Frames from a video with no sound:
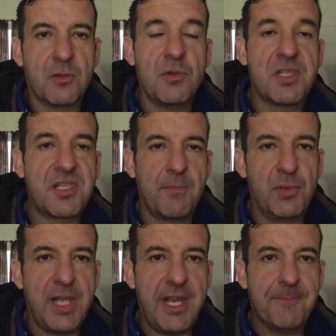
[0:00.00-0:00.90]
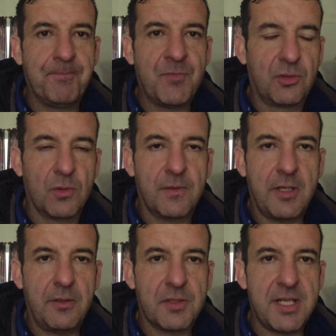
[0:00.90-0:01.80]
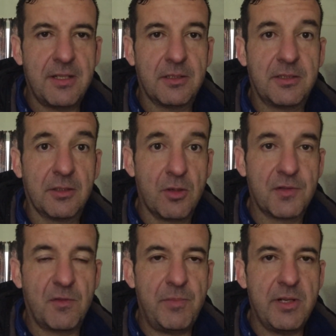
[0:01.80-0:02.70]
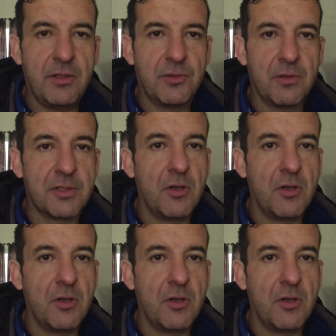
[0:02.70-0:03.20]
who sublet Towford Outdoor Centre to Gosford Bay Outdoors